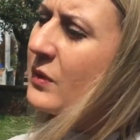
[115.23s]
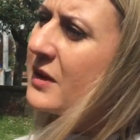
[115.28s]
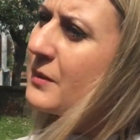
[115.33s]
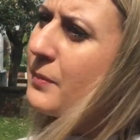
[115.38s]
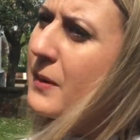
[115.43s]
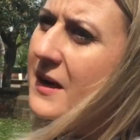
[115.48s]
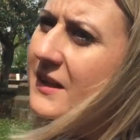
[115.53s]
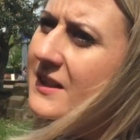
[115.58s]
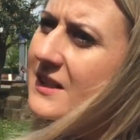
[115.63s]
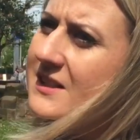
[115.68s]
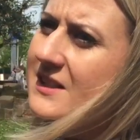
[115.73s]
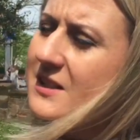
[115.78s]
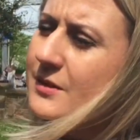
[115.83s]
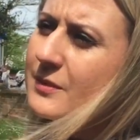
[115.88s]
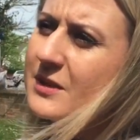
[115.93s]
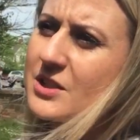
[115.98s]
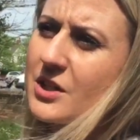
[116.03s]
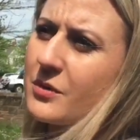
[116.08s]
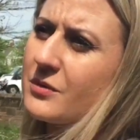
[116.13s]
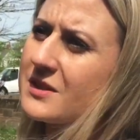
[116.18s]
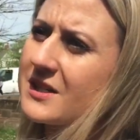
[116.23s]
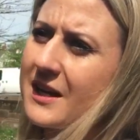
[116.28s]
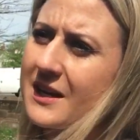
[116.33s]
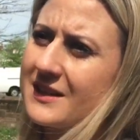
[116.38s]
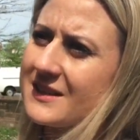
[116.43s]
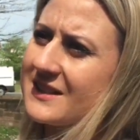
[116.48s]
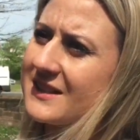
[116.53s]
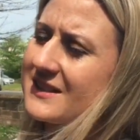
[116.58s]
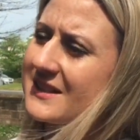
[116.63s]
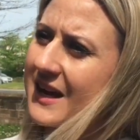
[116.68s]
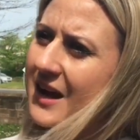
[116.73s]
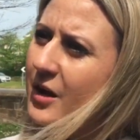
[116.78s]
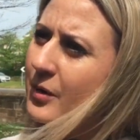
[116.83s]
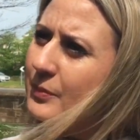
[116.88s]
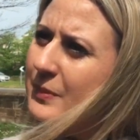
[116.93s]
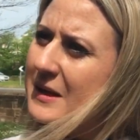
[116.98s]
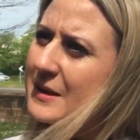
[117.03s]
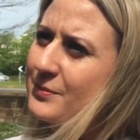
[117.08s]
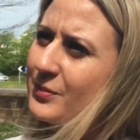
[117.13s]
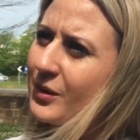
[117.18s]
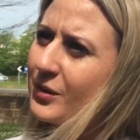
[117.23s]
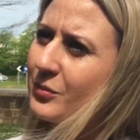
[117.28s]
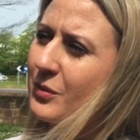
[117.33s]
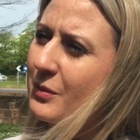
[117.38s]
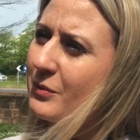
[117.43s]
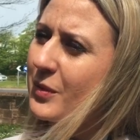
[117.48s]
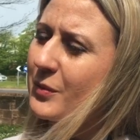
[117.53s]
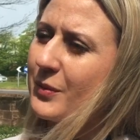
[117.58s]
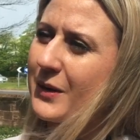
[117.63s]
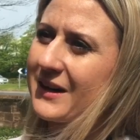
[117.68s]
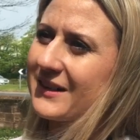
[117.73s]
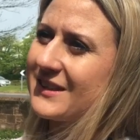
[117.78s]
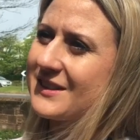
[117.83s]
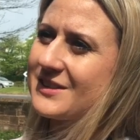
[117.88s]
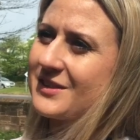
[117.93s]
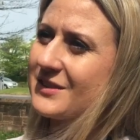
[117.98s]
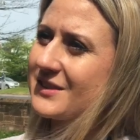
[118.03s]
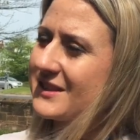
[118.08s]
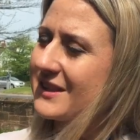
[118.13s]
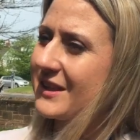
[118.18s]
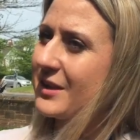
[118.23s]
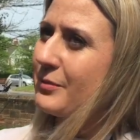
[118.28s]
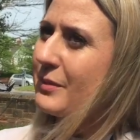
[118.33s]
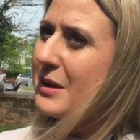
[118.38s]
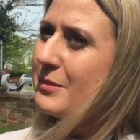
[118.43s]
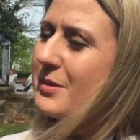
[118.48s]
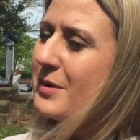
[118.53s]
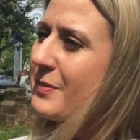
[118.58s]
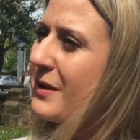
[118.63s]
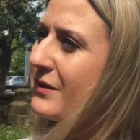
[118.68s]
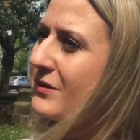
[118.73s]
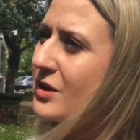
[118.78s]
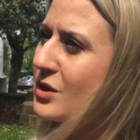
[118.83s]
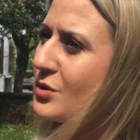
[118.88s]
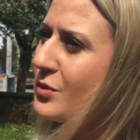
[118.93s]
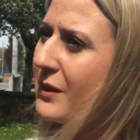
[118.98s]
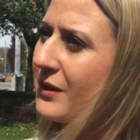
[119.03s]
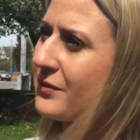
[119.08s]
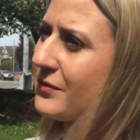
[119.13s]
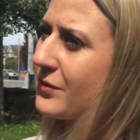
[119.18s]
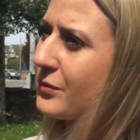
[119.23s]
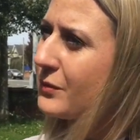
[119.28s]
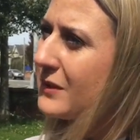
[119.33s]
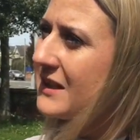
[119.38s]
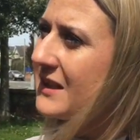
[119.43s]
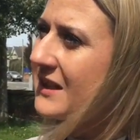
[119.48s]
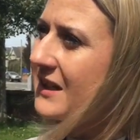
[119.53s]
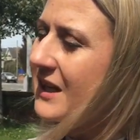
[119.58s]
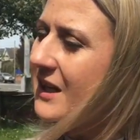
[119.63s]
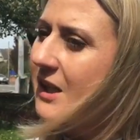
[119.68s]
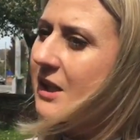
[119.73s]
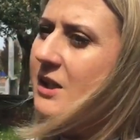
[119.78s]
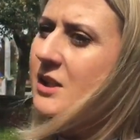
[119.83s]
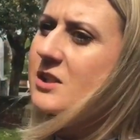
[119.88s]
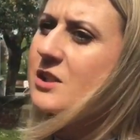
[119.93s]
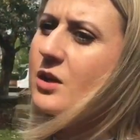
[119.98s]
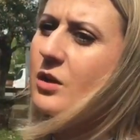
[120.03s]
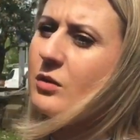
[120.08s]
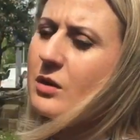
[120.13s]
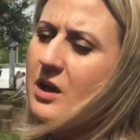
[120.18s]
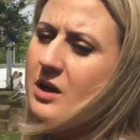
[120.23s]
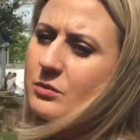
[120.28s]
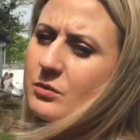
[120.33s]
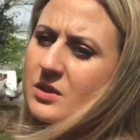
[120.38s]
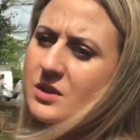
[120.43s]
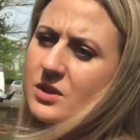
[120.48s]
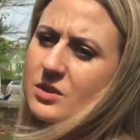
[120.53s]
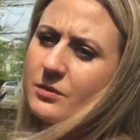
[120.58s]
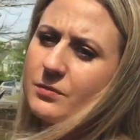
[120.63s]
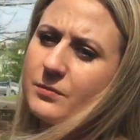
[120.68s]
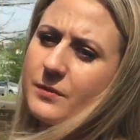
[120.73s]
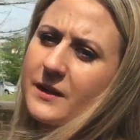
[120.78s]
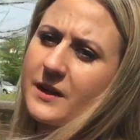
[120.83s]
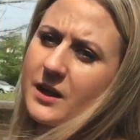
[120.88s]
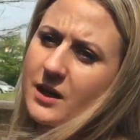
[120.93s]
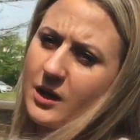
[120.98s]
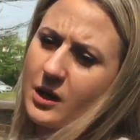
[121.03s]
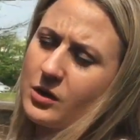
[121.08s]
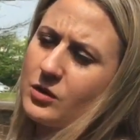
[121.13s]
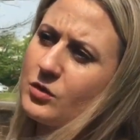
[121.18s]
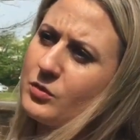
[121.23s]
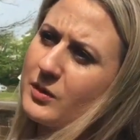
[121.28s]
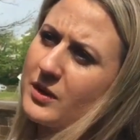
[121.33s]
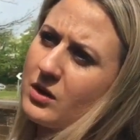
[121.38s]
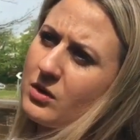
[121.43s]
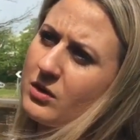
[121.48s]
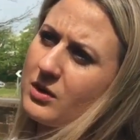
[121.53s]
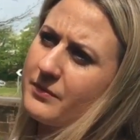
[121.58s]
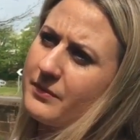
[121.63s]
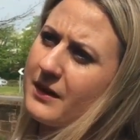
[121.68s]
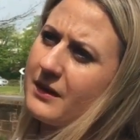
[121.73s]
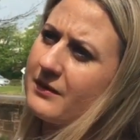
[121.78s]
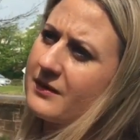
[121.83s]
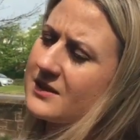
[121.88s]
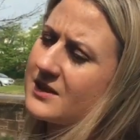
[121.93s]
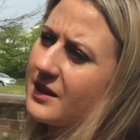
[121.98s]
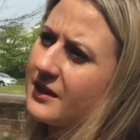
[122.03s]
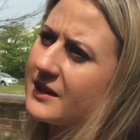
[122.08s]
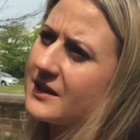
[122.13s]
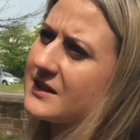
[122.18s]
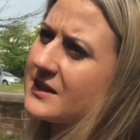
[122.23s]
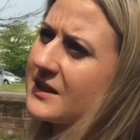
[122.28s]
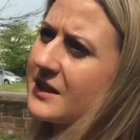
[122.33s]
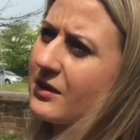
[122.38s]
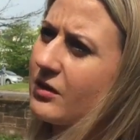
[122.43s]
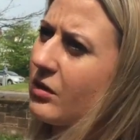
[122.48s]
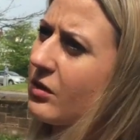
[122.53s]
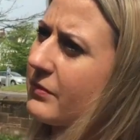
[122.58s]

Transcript: With pregnancy, we don't tend to tell people when we're pregnant until maybe about the 12th week. So we're suffering alone with all of our anxiety and